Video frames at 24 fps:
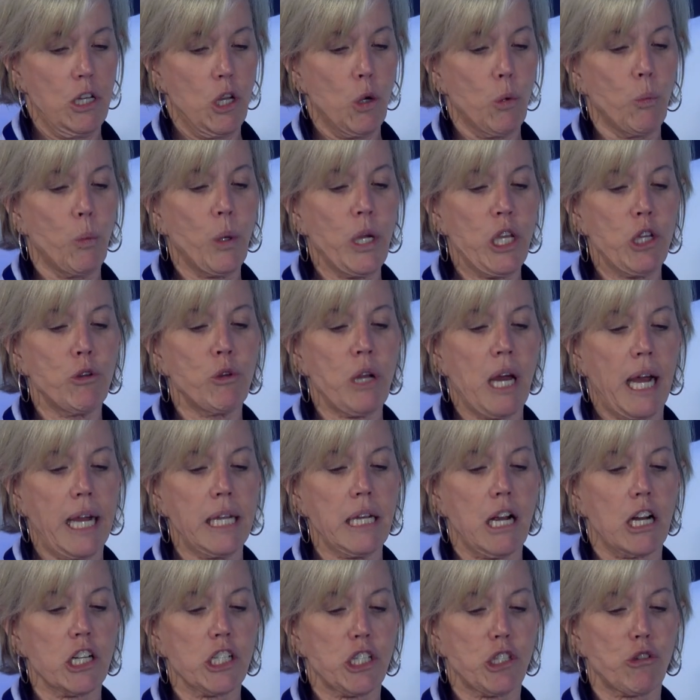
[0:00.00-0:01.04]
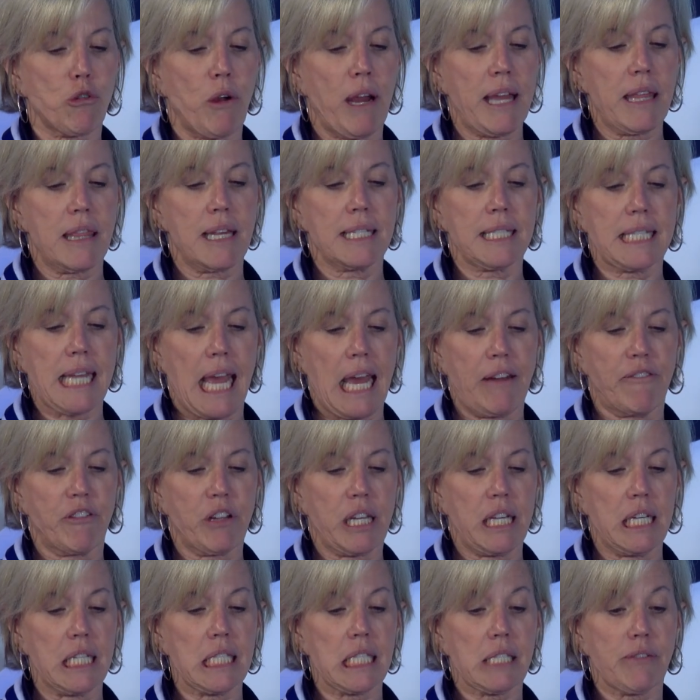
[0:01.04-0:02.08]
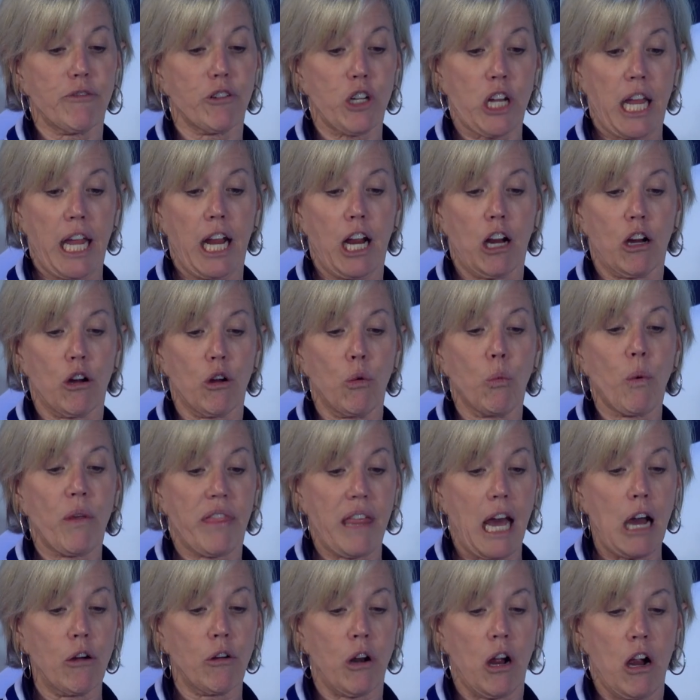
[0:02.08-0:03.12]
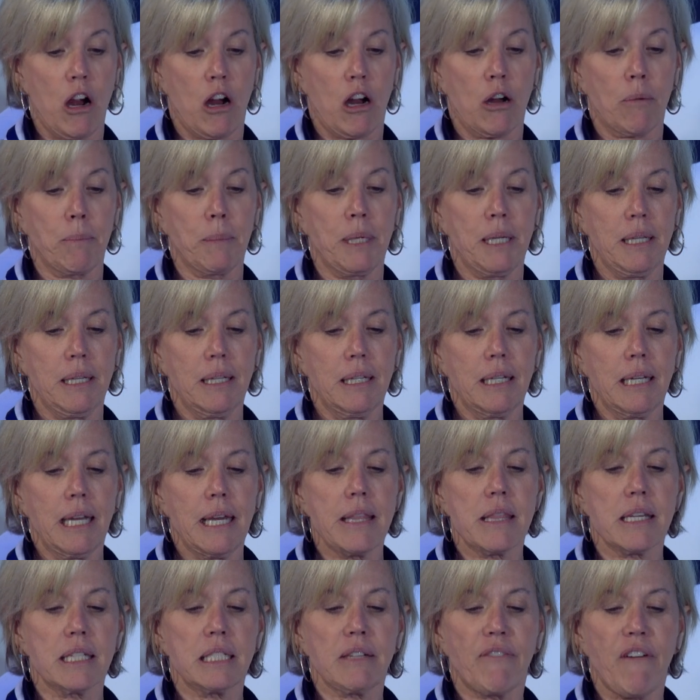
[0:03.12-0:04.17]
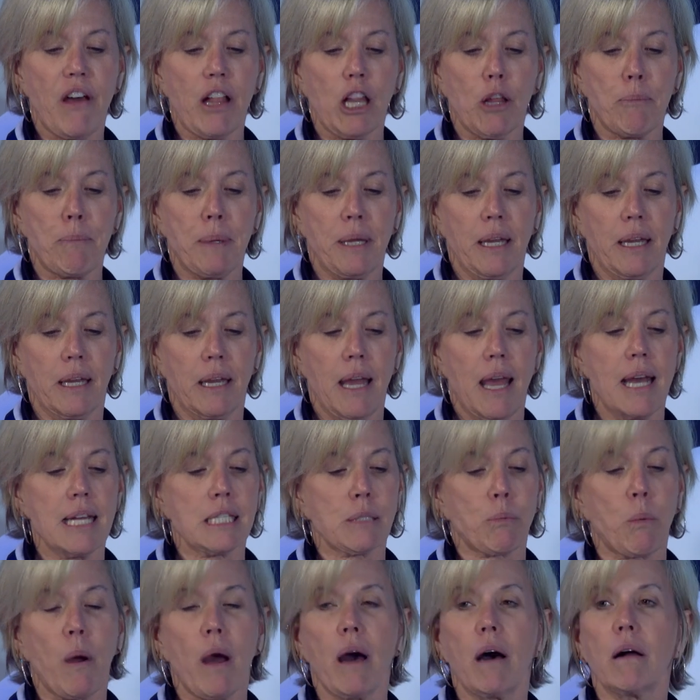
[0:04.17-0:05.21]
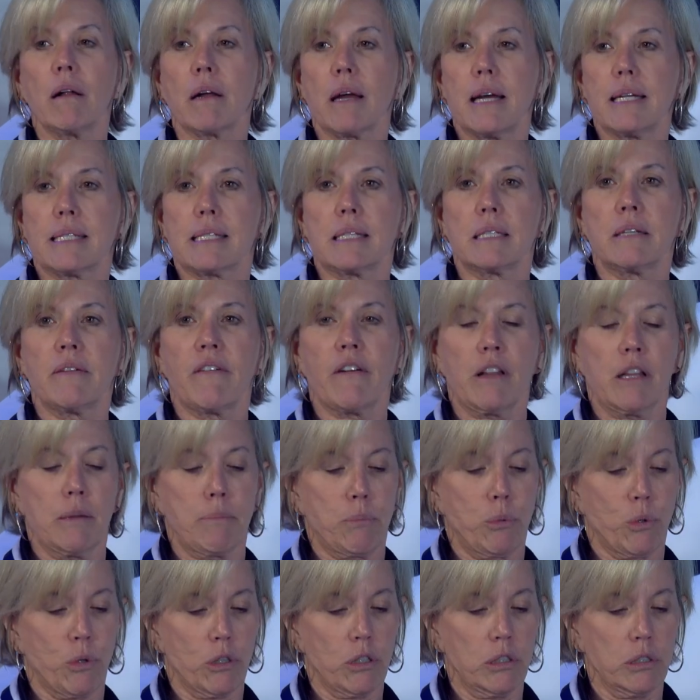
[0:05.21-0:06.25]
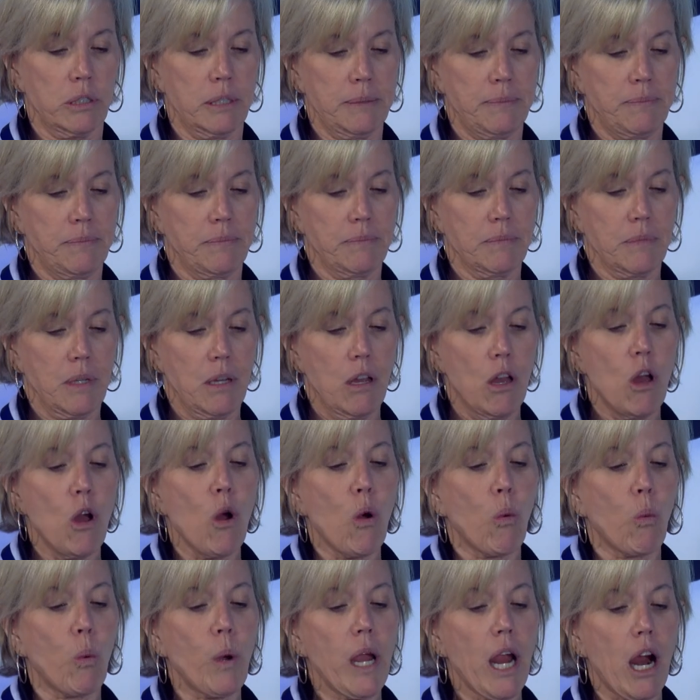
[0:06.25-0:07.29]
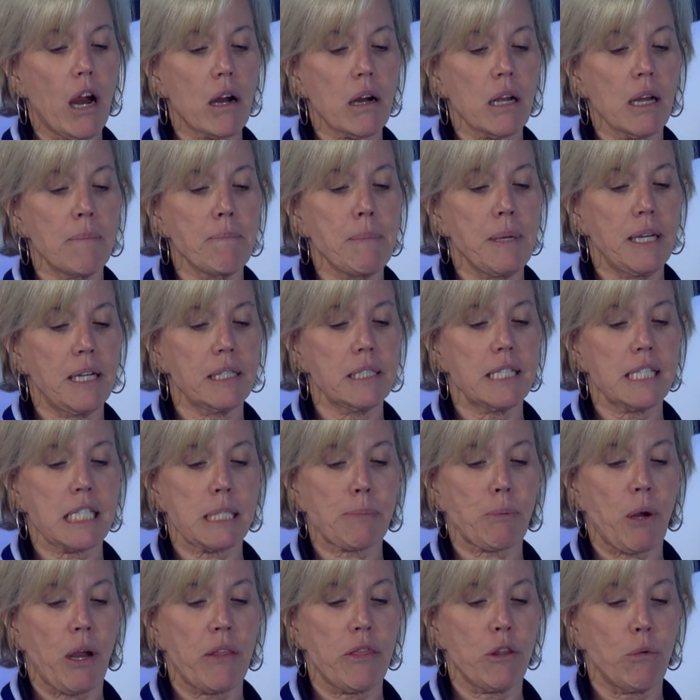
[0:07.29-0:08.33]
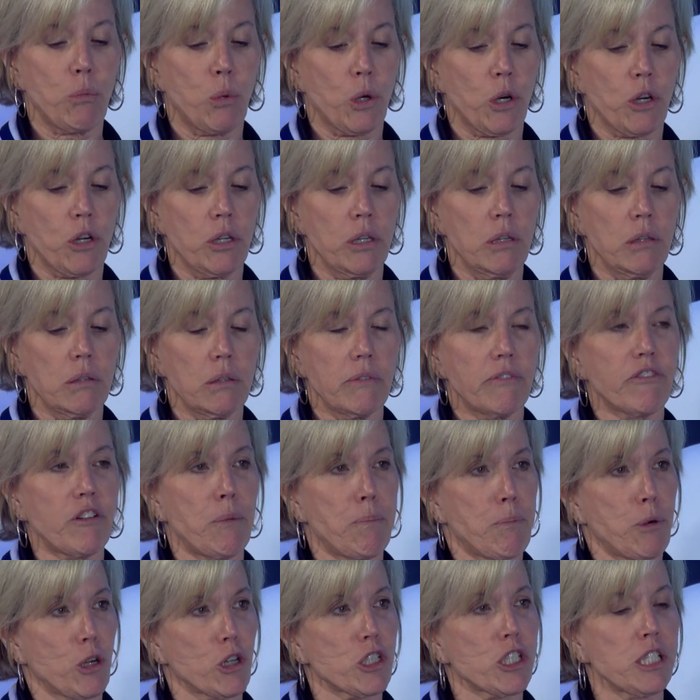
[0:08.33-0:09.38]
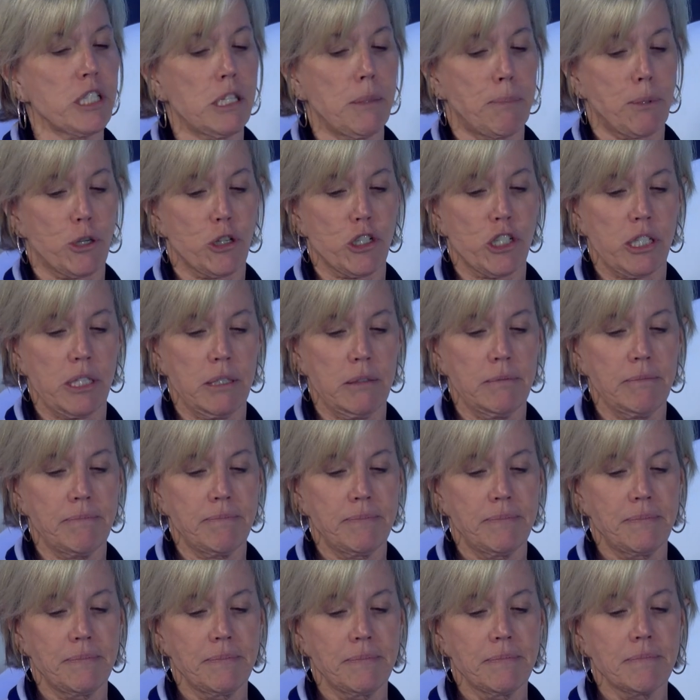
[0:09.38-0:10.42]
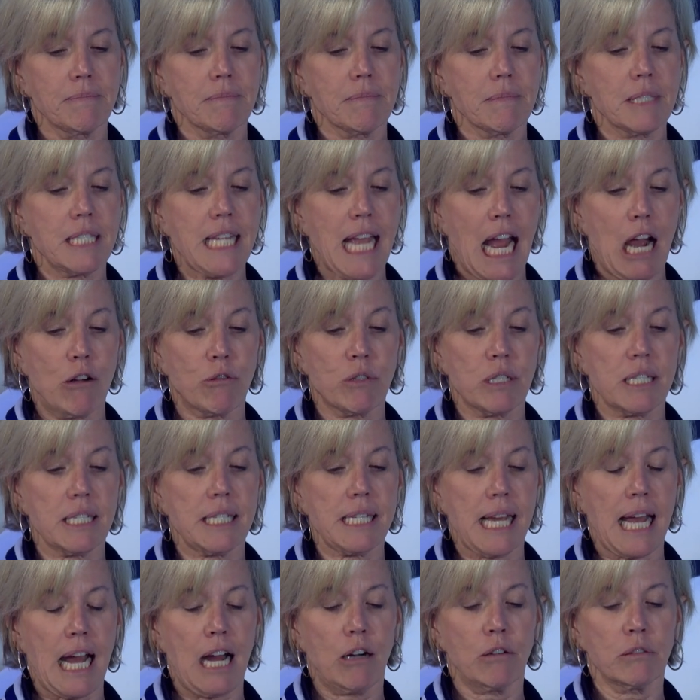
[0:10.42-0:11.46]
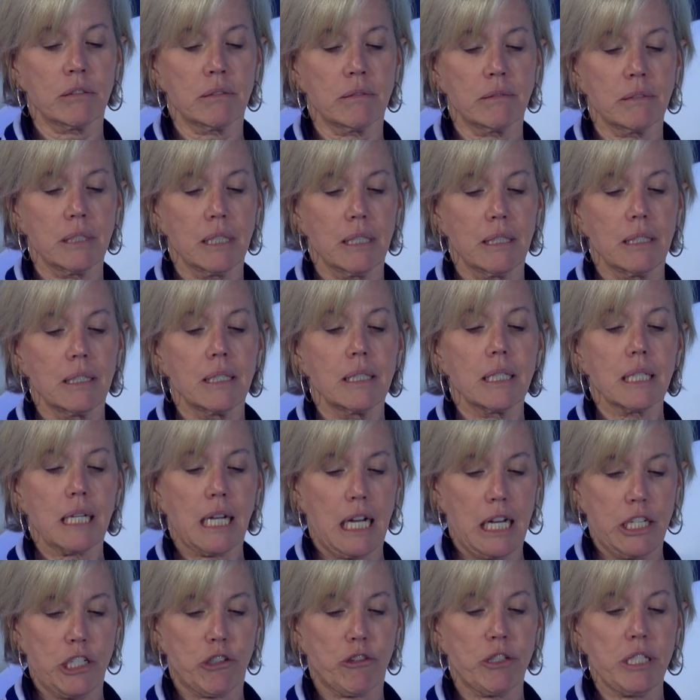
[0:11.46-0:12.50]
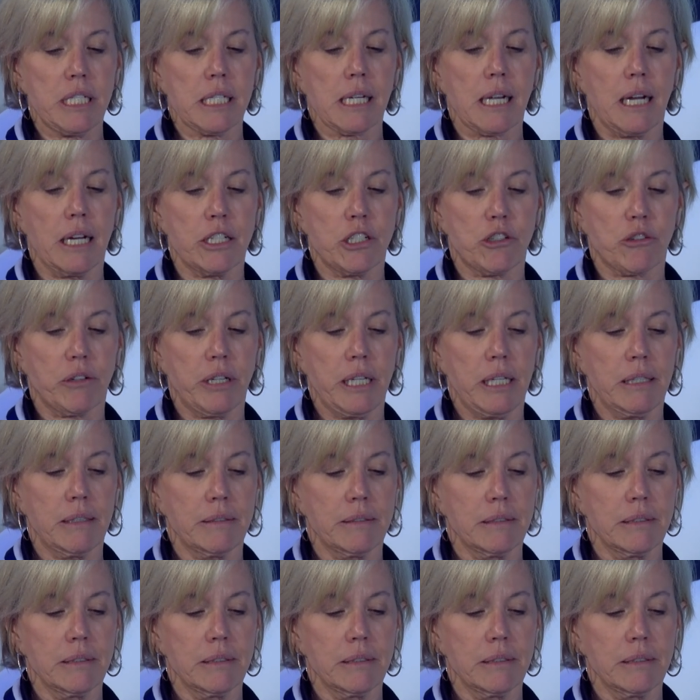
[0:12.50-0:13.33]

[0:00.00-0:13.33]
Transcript: We unite our strength as advocates for care without harm in the developing as well as the developed world. We are committed to spread the word from person to person, town to town, country to country.